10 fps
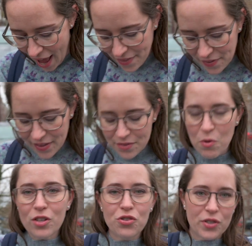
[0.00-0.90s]
and then the
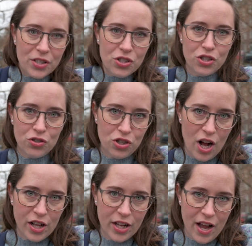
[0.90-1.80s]
more traditional
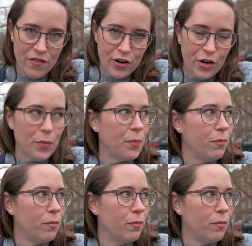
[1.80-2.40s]
chocolate cover,